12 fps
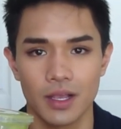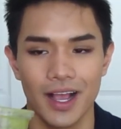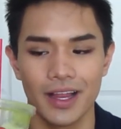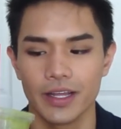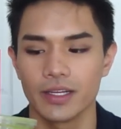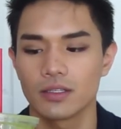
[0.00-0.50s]

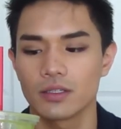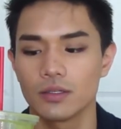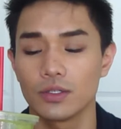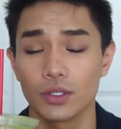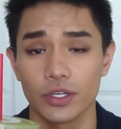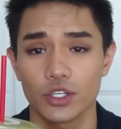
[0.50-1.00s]
And it's
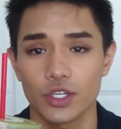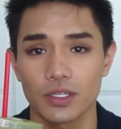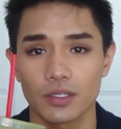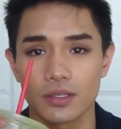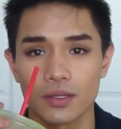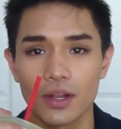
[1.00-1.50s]

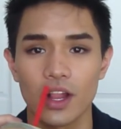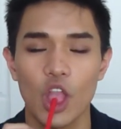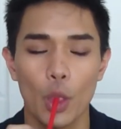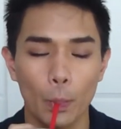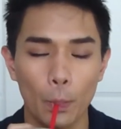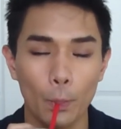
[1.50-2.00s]
delicious.
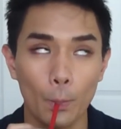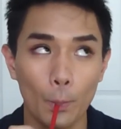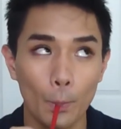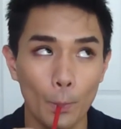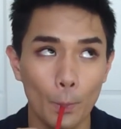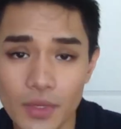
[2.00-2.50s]

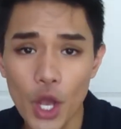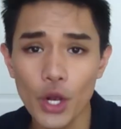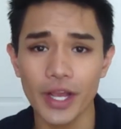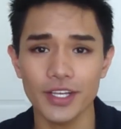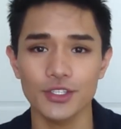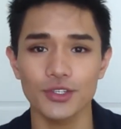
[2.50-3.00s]

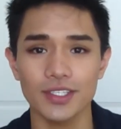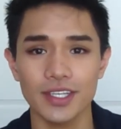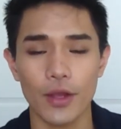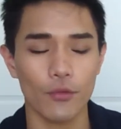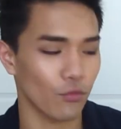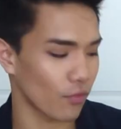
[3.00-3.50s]
Okay, so let's
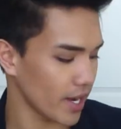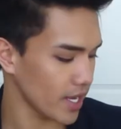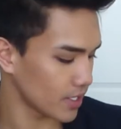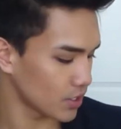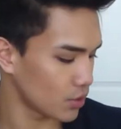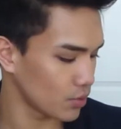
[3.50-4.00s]
get right
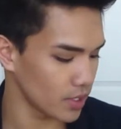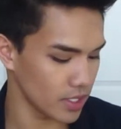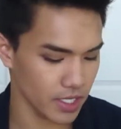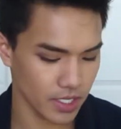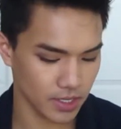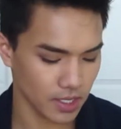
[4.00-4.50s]
into
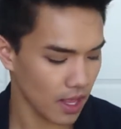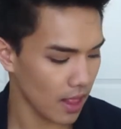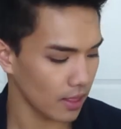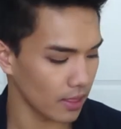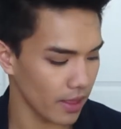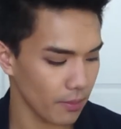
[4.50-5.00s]
these
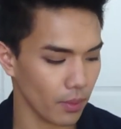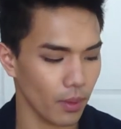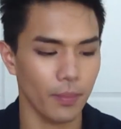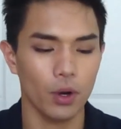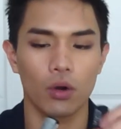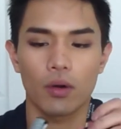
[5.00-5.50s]
lip
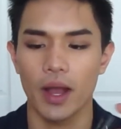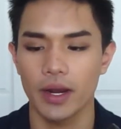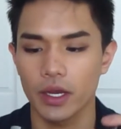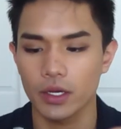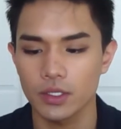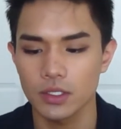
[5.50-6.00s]

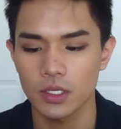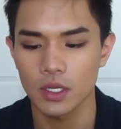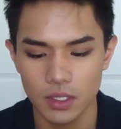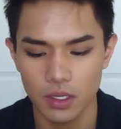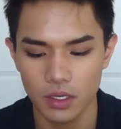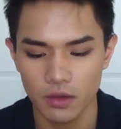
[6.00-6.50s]
products.
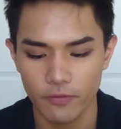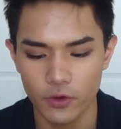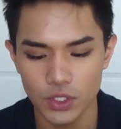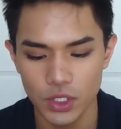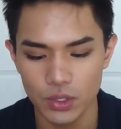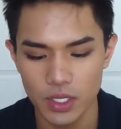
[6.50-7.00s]
The
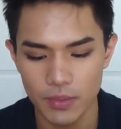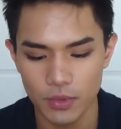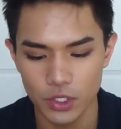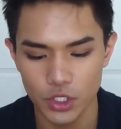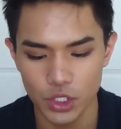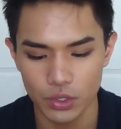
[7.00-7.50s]
first two that I'm going
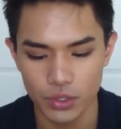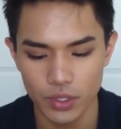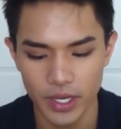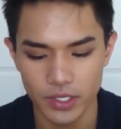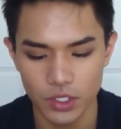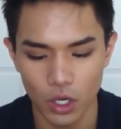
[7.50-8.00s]
to show you
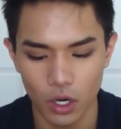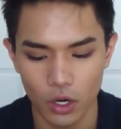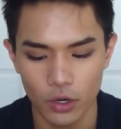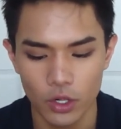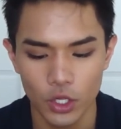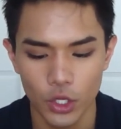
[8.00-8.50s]
guys
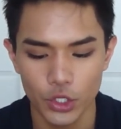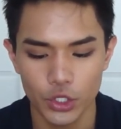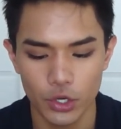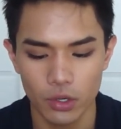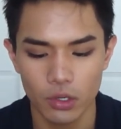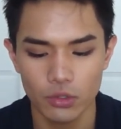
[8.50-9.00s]
are
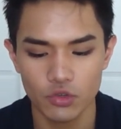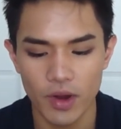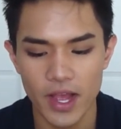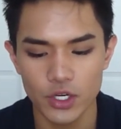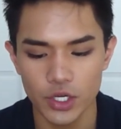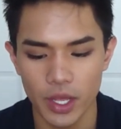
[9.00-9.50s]

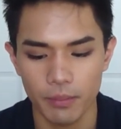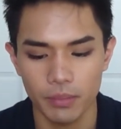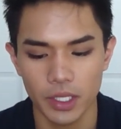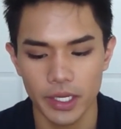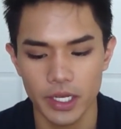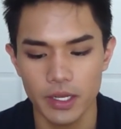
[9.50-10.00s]
Eurotrash and
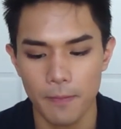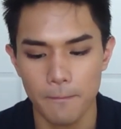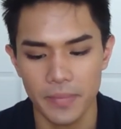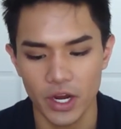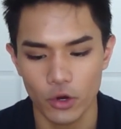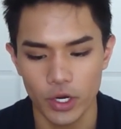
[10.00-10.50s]
Bloody
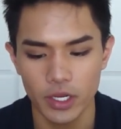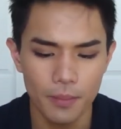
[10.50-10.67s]
Mary.